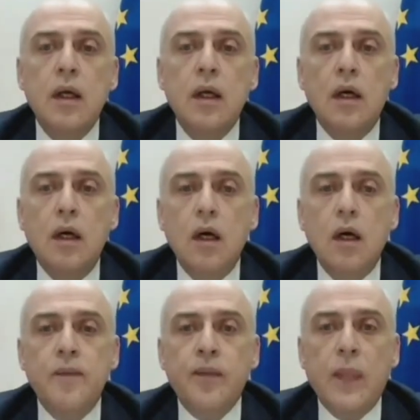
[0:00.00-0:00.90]

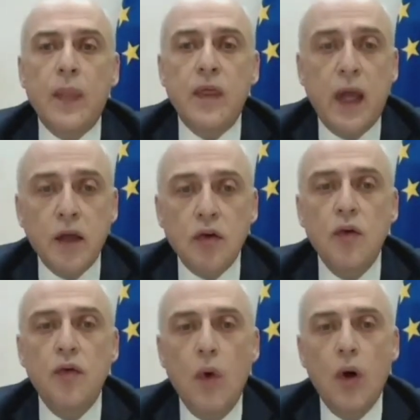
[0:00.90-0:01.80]
Uh, mm, thank you
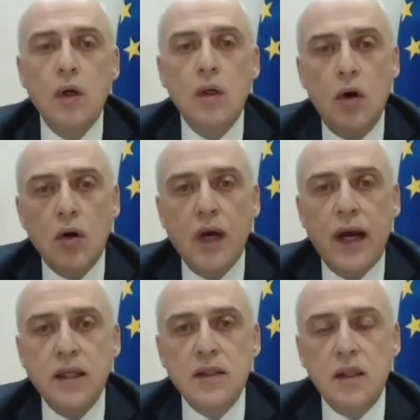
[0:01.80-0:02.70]
for
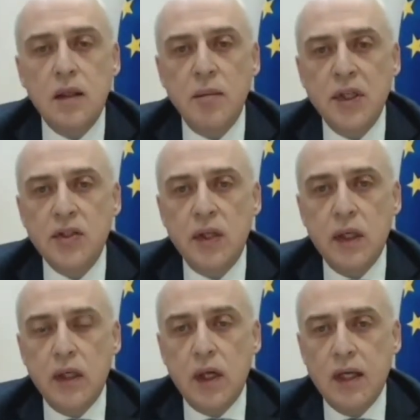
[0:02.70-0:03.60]
organizing the
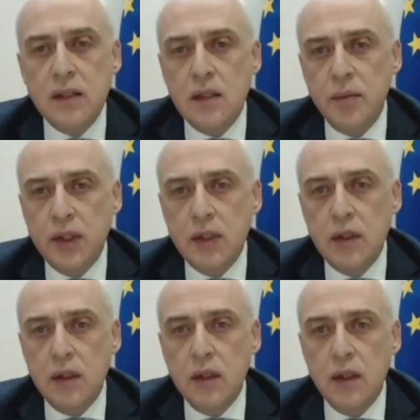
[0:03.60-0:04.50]
Ministerial Council meeting
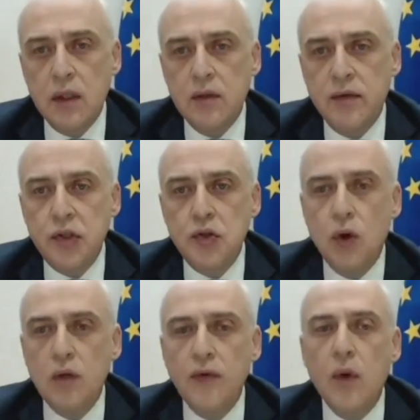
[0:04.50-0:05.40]
in a
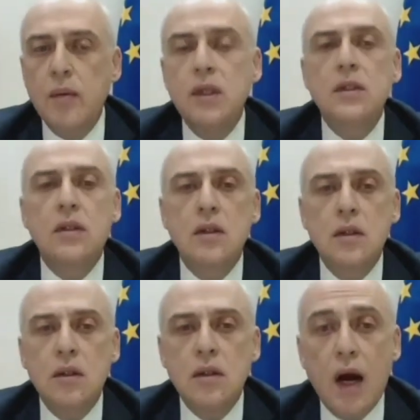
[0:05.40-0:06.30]
virtual format
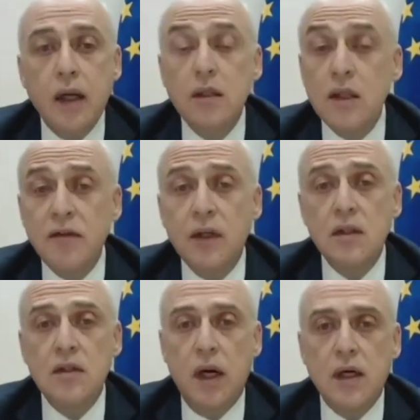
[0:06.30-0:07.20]
in current
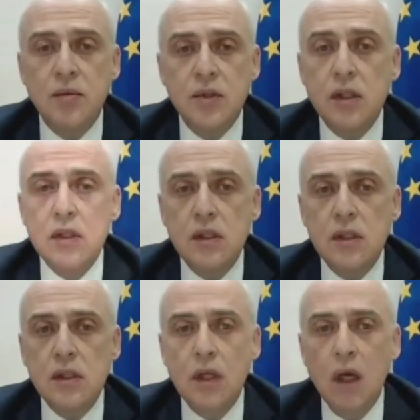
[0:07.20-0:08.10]
difficult
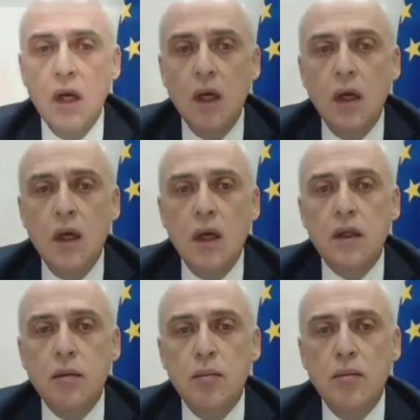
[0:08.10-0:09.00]
circumstances.
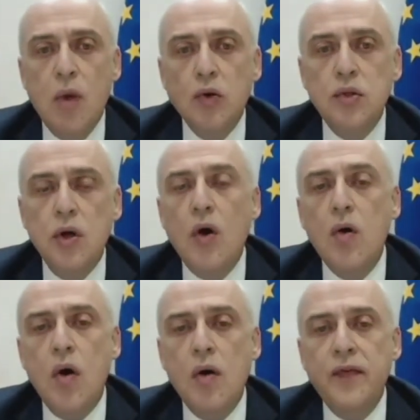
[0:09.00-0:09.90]
The
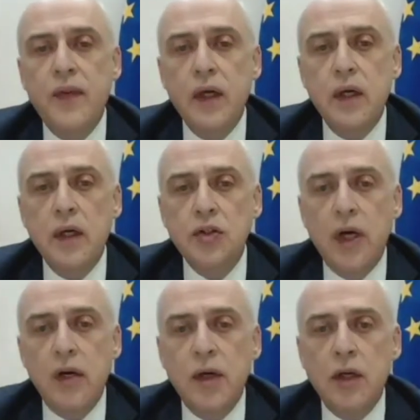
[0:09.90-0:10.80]
motto of the
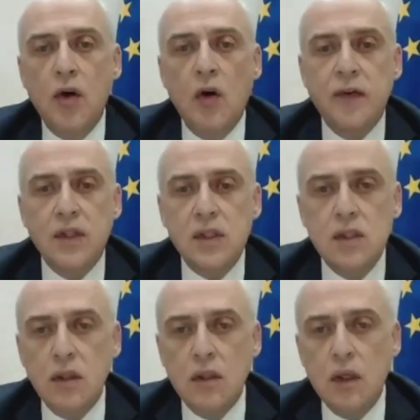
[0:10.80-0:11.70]
chairman in office,
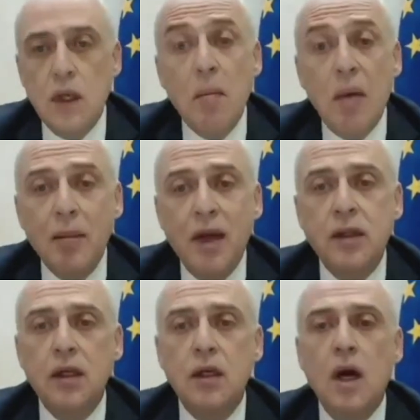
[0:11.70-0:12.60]
uh,
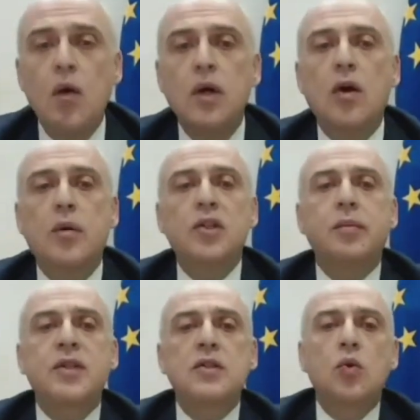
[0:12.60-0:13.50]
implementing our
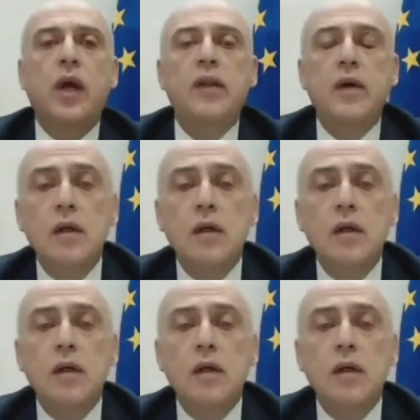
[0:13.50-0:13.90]
commitments together,